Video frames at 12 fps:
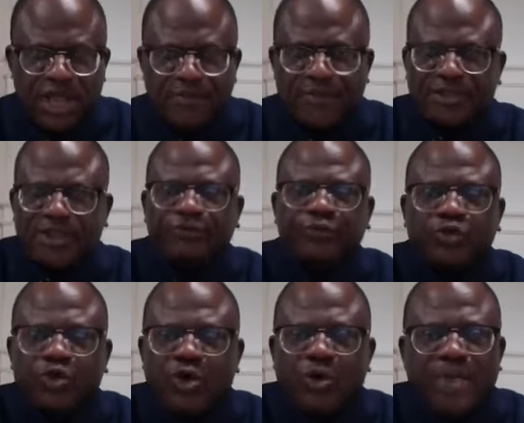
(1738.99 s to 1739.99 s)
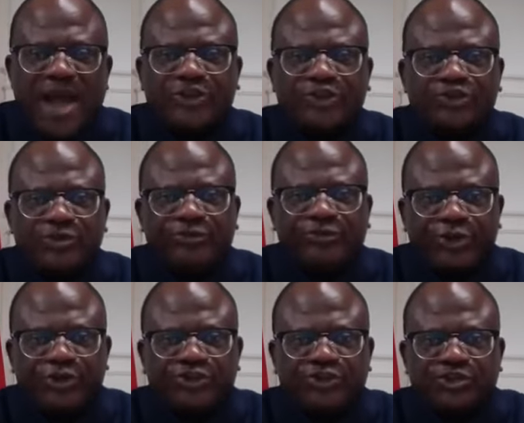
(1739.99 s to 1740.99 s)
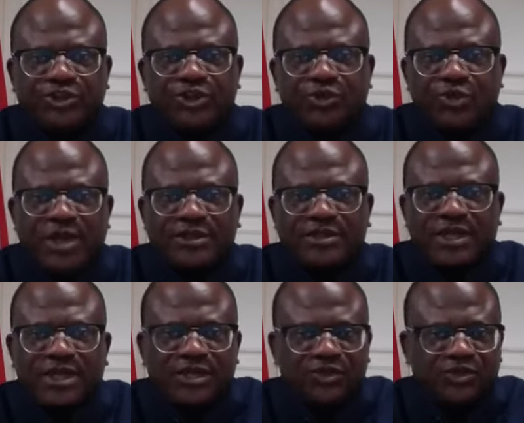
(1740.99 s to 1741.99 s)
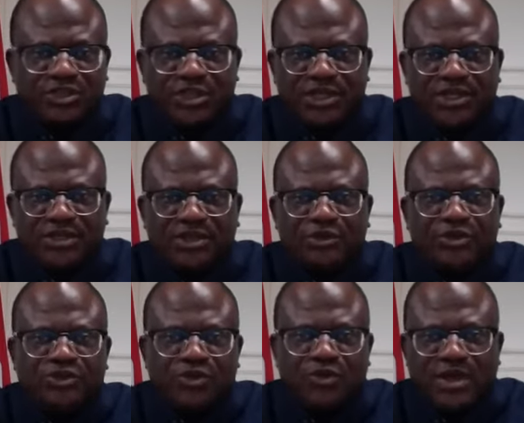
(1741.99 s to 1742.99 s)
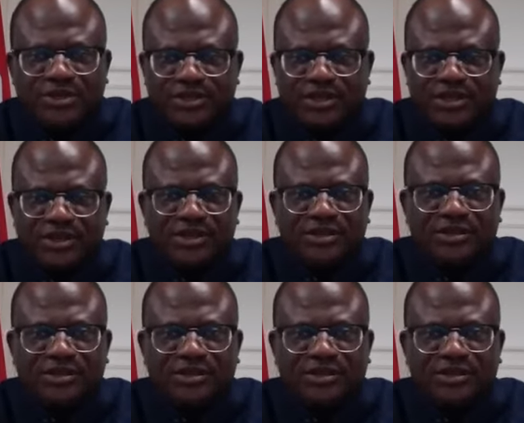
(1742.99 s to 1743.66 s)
But if you go back to the first one, you see there is no one there,